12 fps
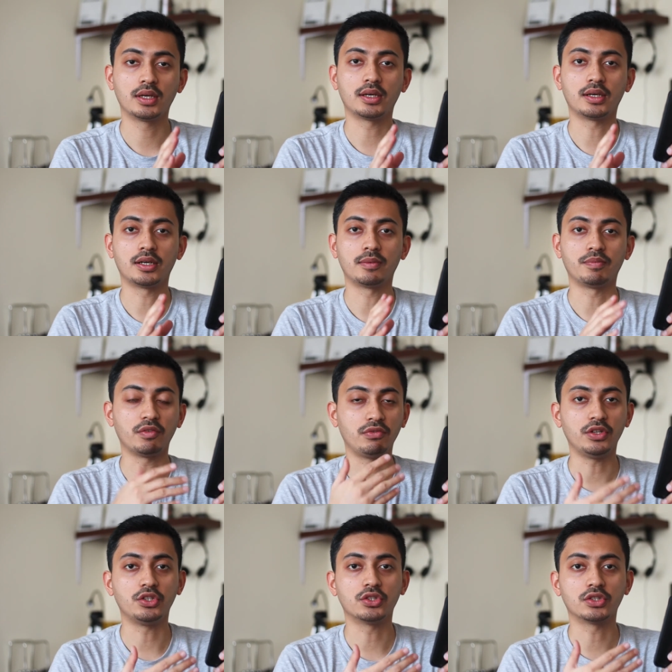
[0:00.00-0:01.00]
the
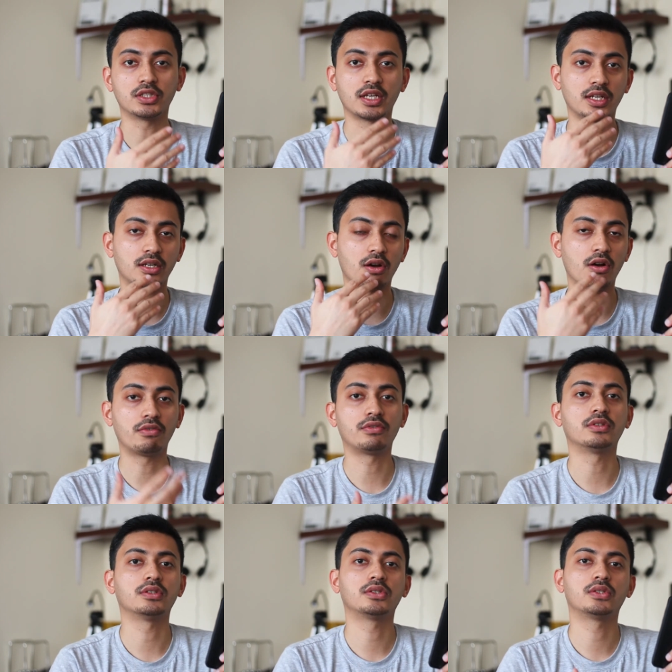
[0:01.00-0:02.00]
features that it
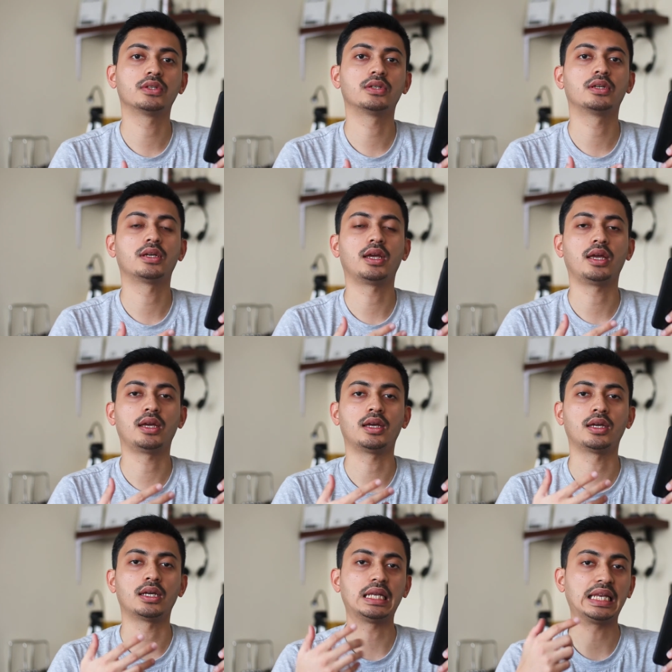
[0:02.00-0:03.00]
offers,
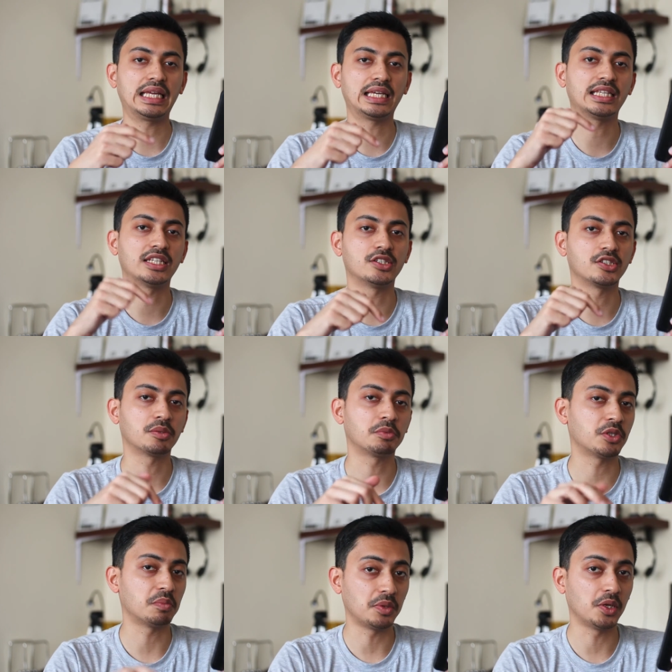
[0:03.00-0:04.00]
link in the
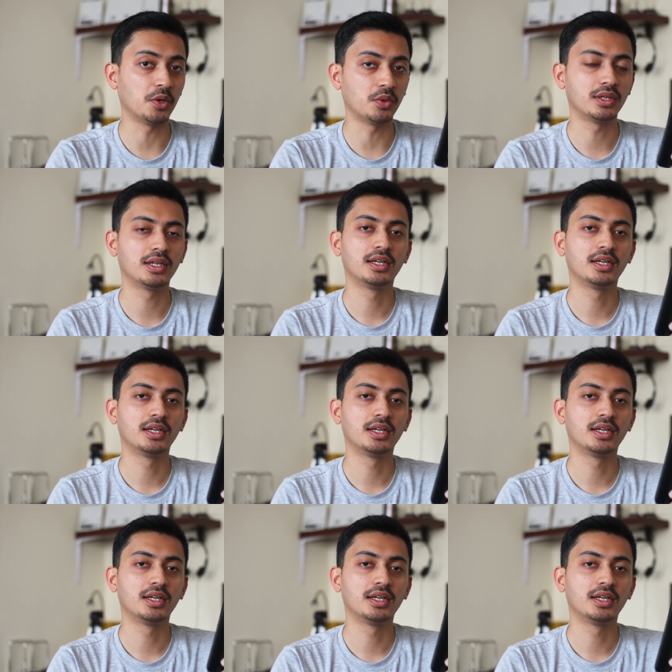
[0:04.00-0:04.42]
description below.